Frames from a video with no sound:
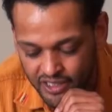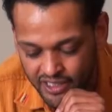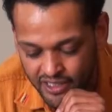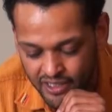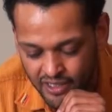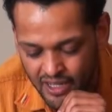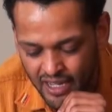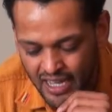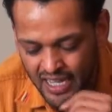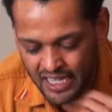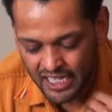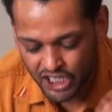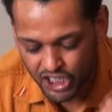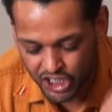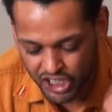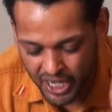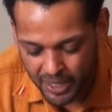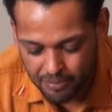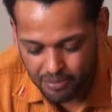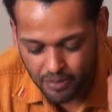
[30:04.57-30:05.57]
here,
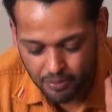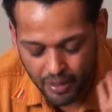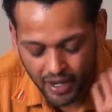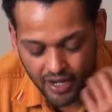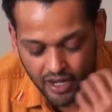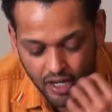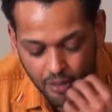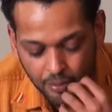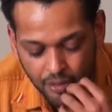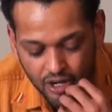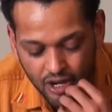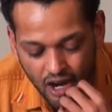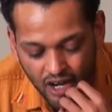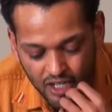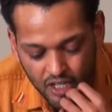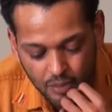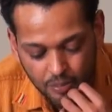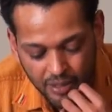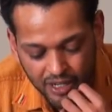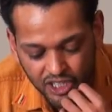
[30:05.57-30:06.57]
shaped by a
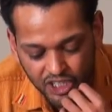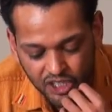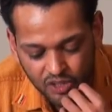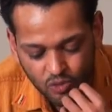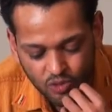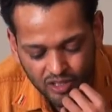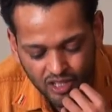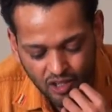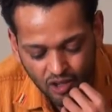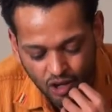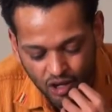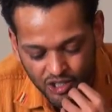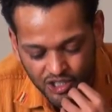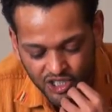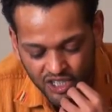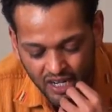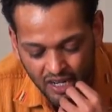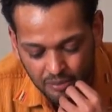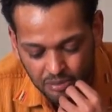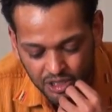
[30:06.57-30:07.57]
preoccupation with a lost
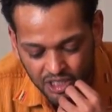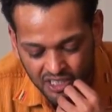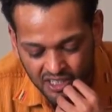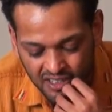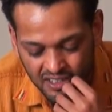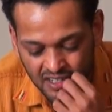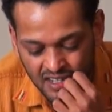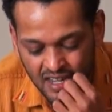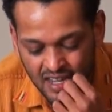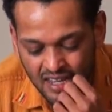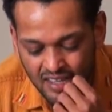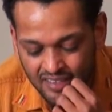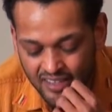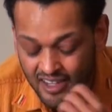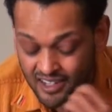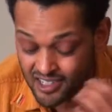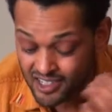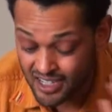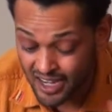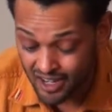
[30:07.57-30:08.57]
object that
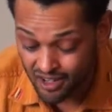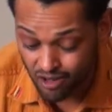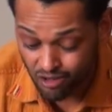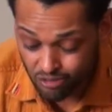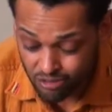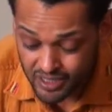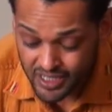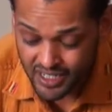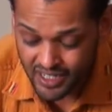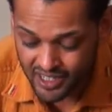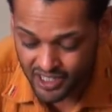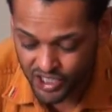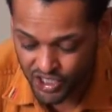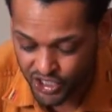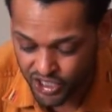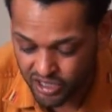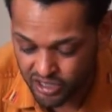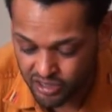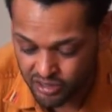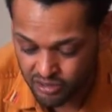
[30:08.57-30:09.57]
is not only
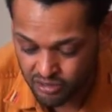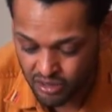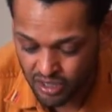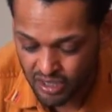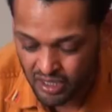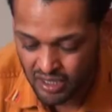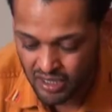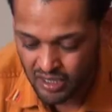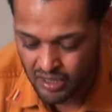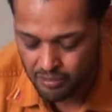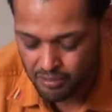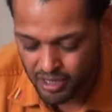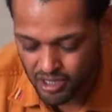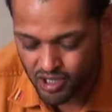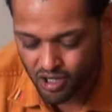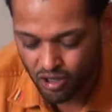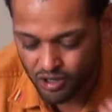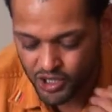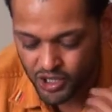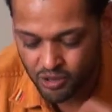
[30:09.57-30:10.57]
external, but is
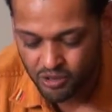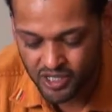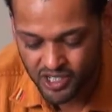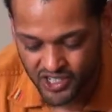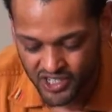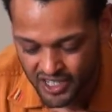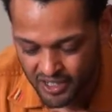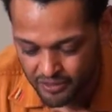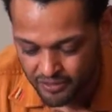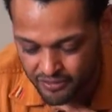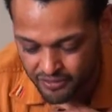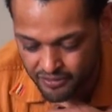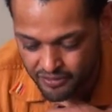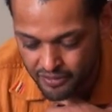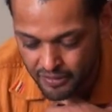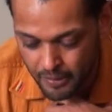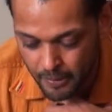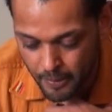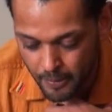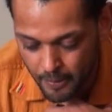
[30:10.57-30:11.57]
also the self.
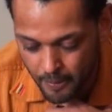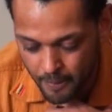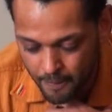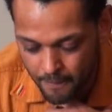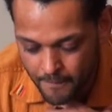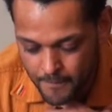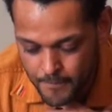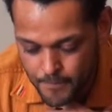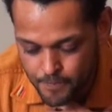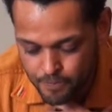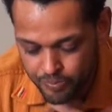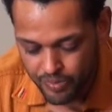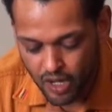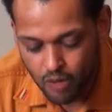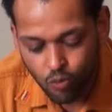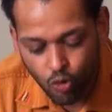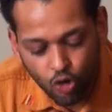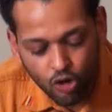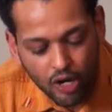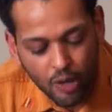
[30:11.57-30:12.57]
A
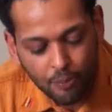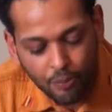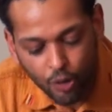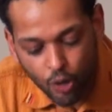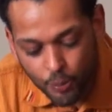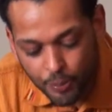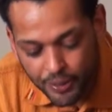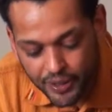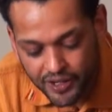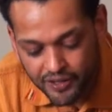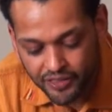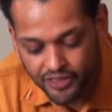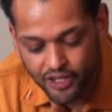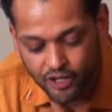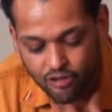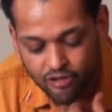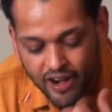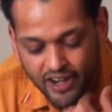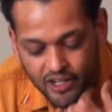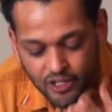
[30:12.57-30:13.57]
more appropriate
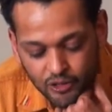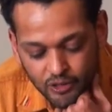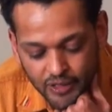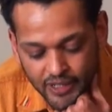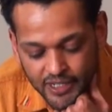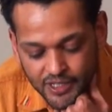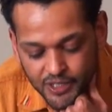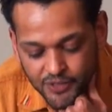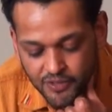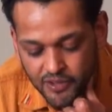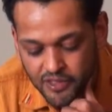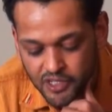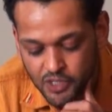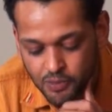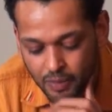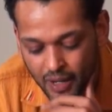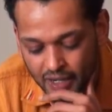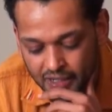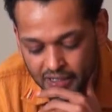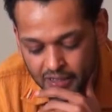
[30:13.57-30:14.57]
theoretical lens for this
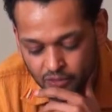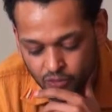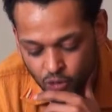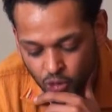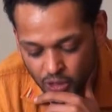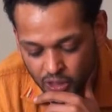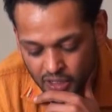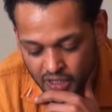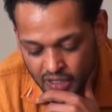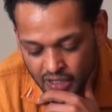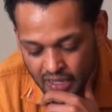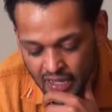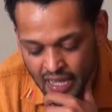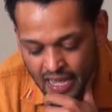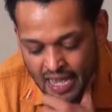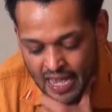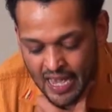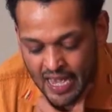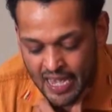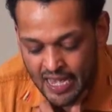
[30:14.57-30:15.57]
body of work
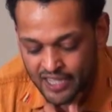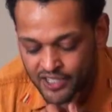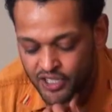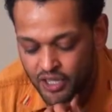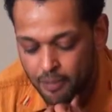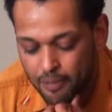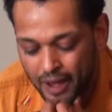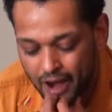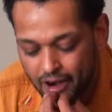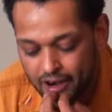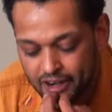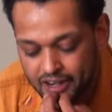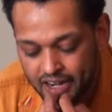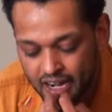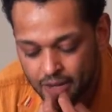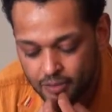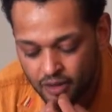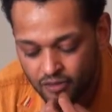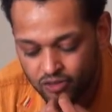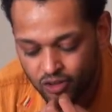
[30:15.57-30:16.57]
is the
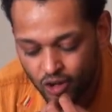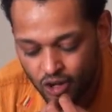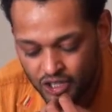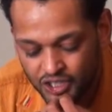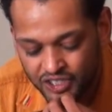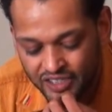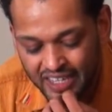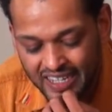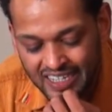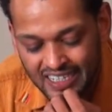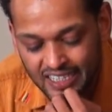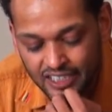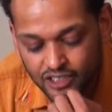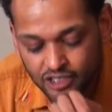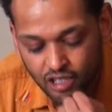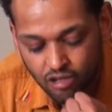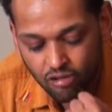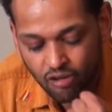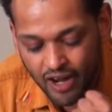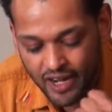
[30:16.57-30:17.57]
paradigm of loss that
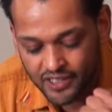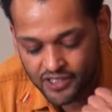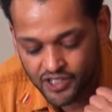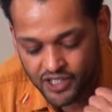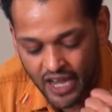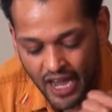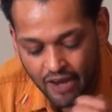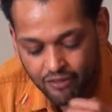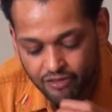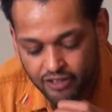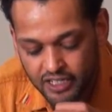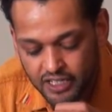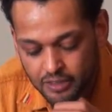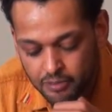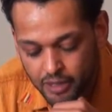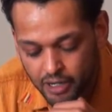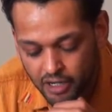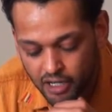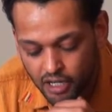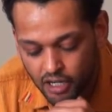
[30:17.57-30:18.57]
underwrites
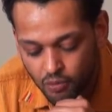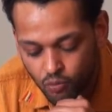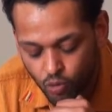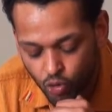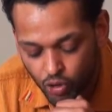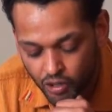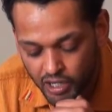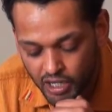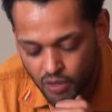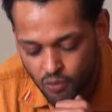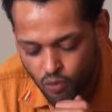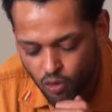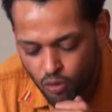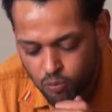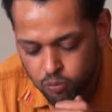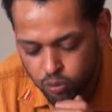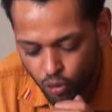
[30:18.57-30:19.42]
African-American mourning, more